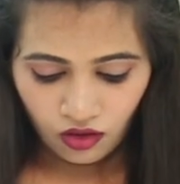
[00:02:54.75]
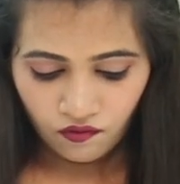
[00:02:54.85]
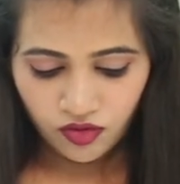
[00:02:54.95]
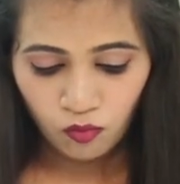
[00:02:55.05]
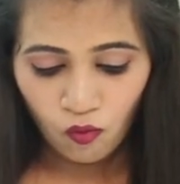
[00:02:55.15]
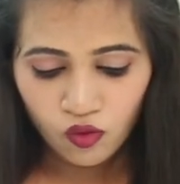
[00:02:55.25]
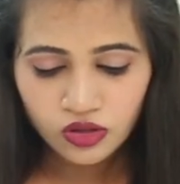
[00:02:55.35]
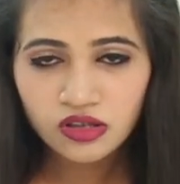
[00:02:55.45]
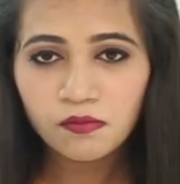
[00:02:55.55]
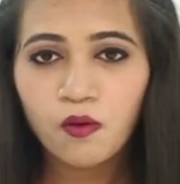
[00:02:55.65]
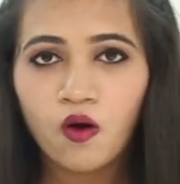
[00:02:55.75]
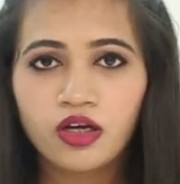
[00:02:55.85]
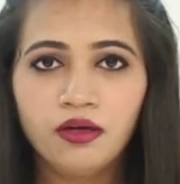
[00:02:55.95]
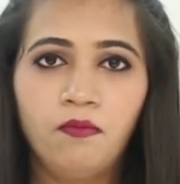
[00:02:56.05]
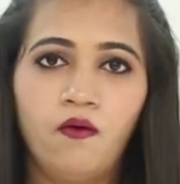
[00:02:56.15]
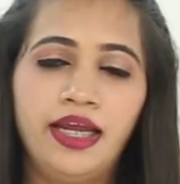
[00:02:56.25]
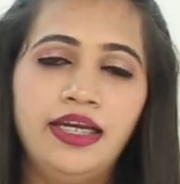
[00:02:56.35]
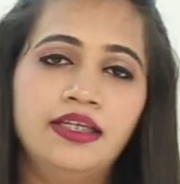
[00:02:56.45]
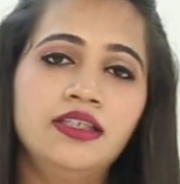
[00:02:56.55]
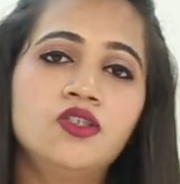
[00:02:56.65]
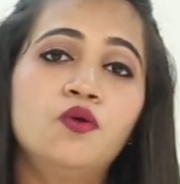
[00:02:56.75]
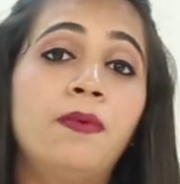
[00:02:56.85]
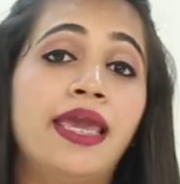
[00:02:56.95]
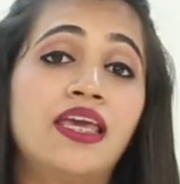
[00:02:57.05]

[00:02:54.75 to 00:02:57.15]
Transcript: of the most important point is you